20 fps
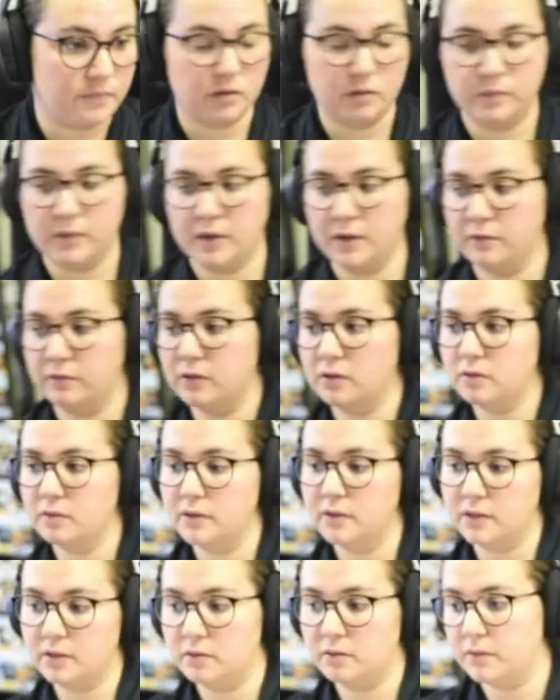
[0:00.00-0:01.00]
my real
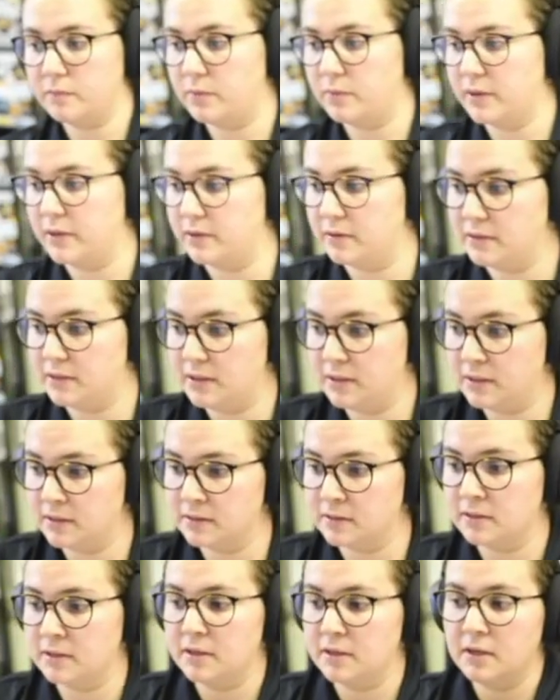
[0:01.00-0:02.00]
quick pointers is
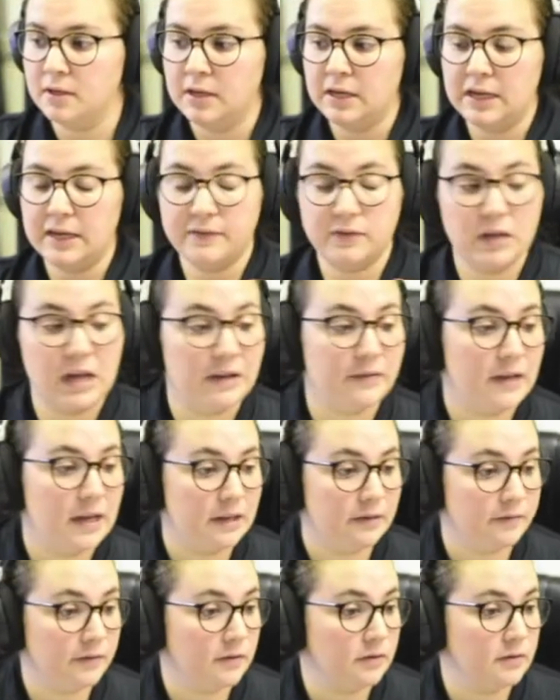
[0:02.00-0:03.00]
if you have
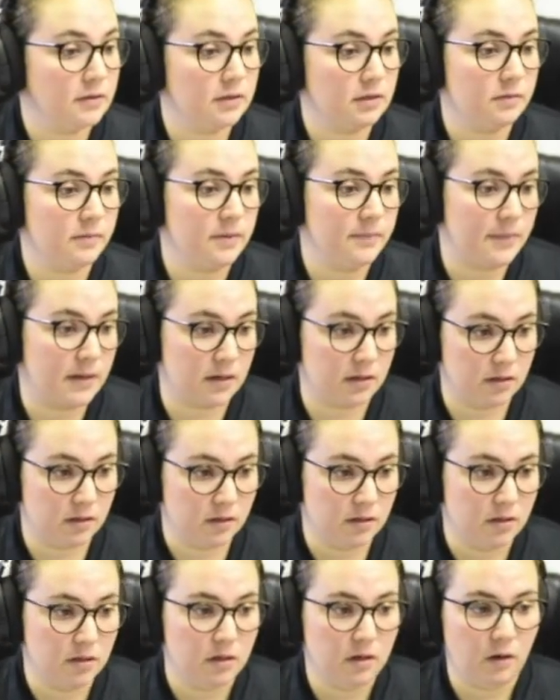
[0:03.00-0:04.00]
headphones, it'll be better
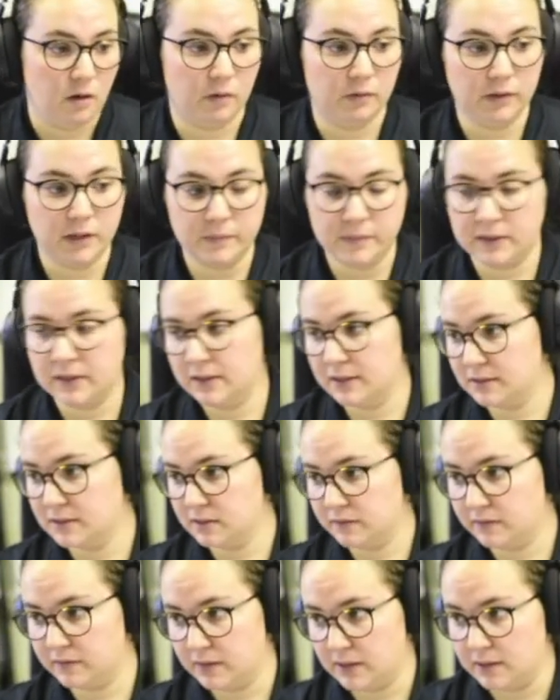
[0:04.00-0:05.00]
only because
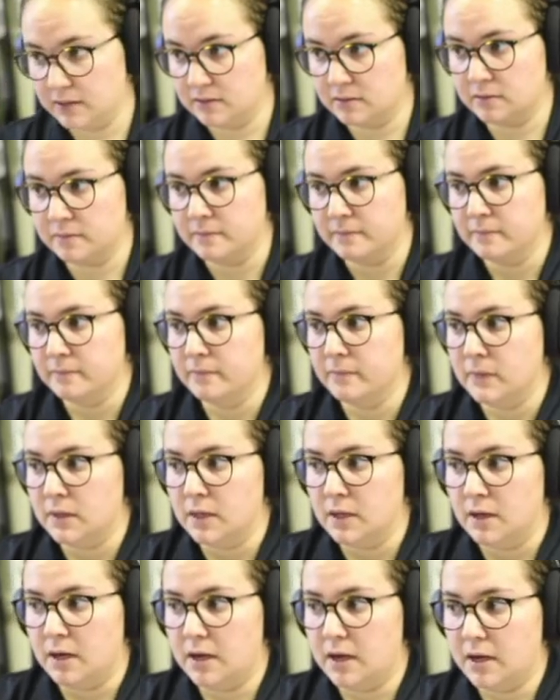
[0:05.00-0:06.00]
of this.
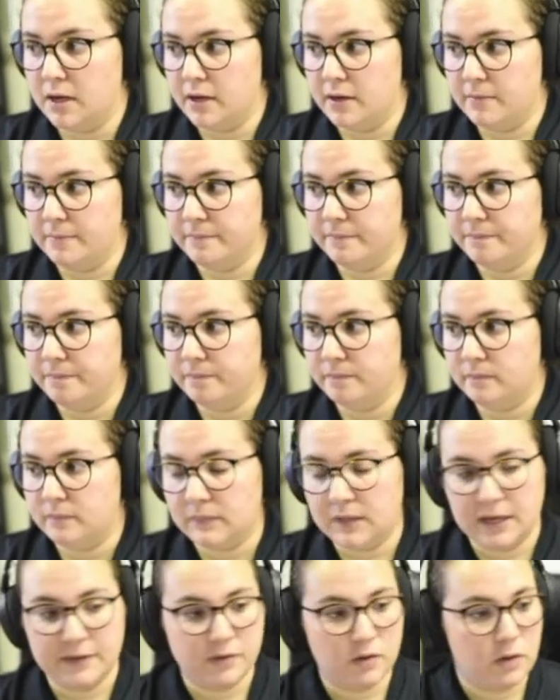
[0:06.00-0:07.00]

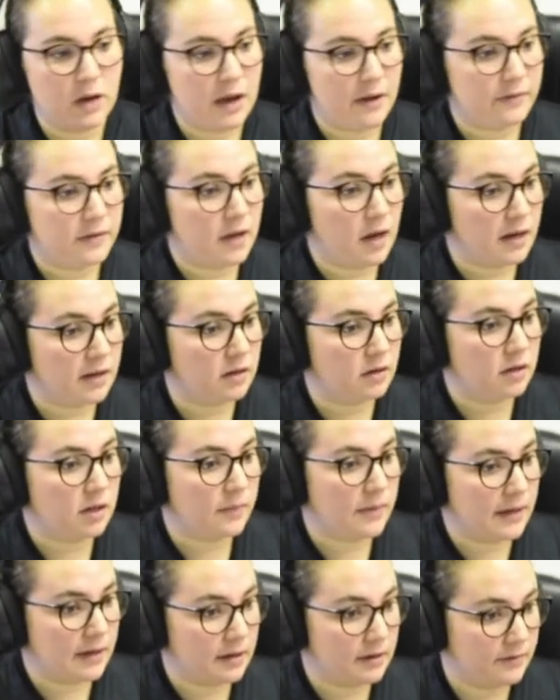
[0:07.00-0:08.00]
If you have the audio coming
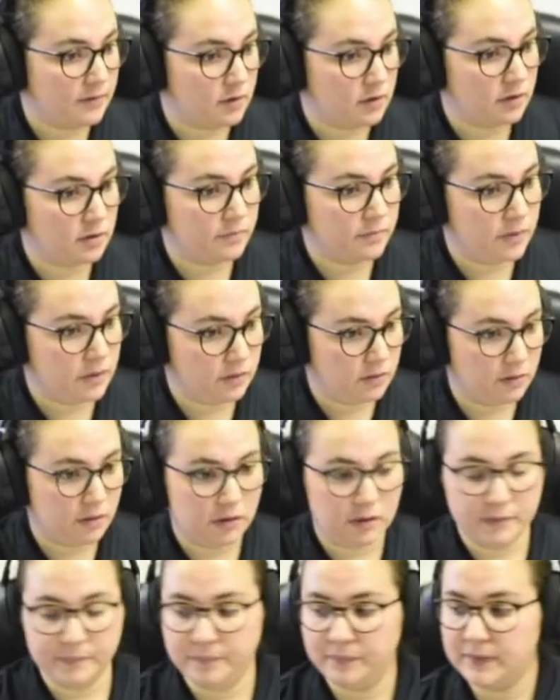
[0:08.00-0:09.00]
out of your
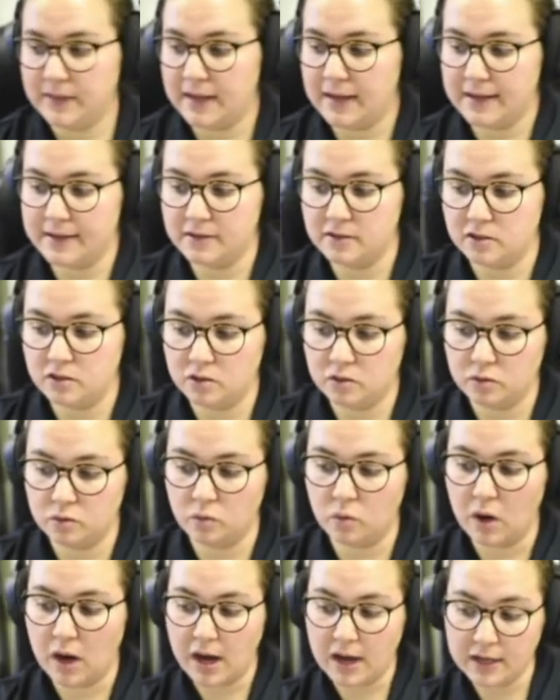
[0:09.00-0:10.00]
computer and you
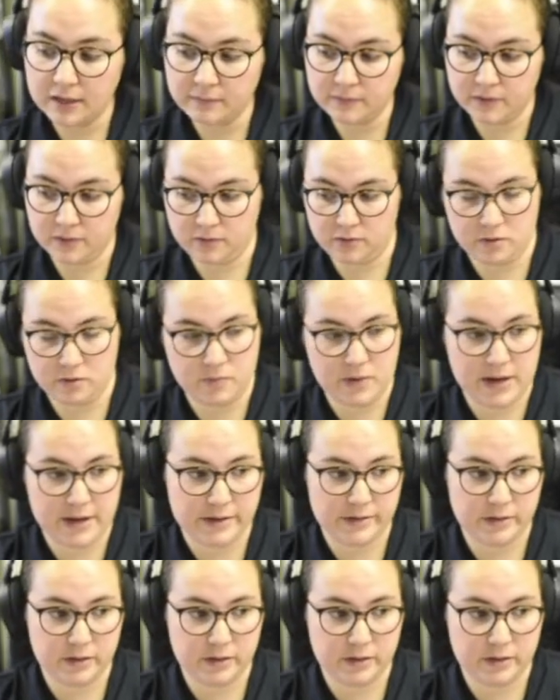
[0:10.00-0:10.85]
unmute your mic,